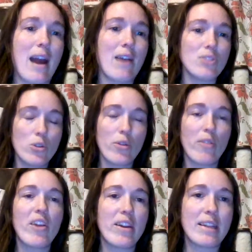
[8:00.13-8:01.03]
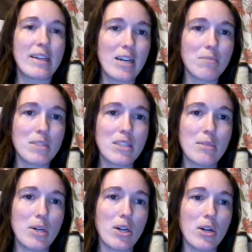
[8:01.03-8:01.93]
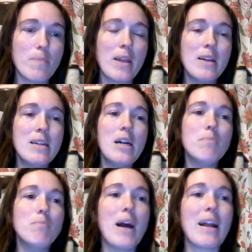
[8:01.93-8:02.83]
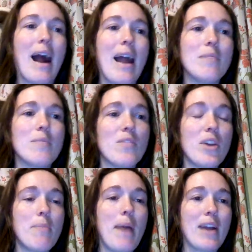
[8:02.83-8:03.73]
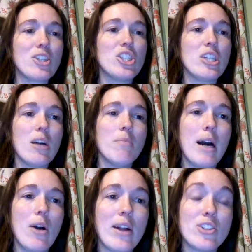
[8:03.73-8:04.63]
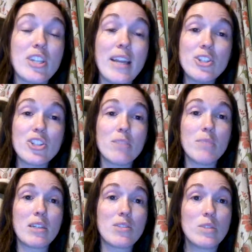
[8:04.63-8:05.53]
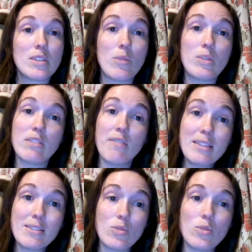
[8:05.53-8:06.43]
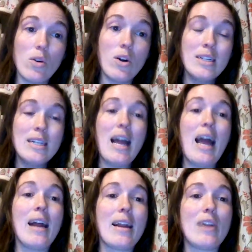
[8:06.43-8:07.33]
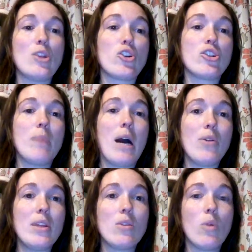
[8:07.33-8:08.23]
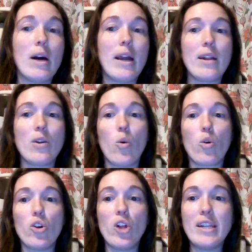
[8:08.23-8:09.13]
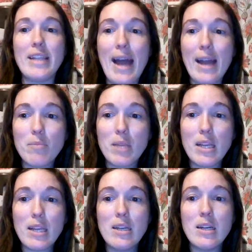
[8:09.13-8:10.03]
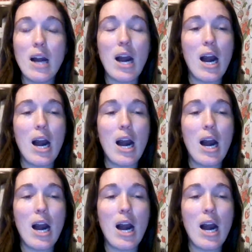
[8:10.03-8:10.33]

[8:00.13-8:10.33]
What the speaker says: or they have a tooth fairy that comes to the barn. But I'm very passionate about education because once I went to vet school and I learned about equine oral anatomy,